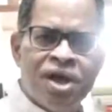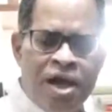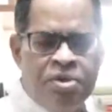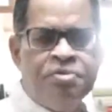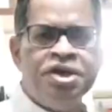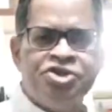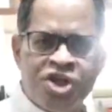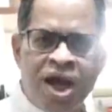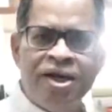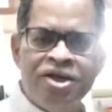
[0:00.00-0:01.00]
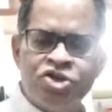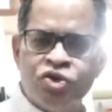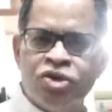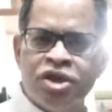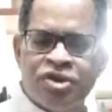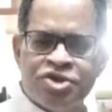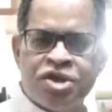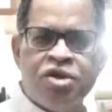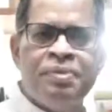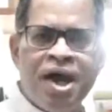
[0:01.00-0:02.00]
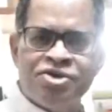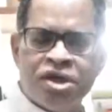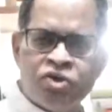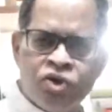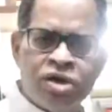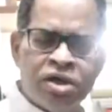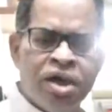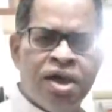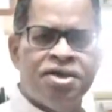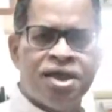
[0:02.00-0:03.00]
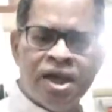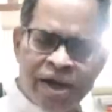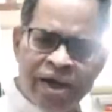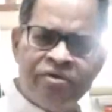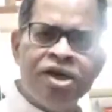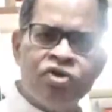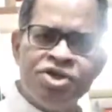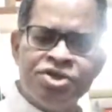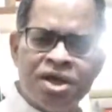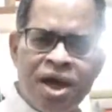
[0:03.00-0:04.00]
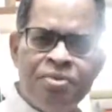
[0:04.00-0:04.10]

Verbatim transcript: I may be a child, so the question of bachelorhood is an irrelevant question.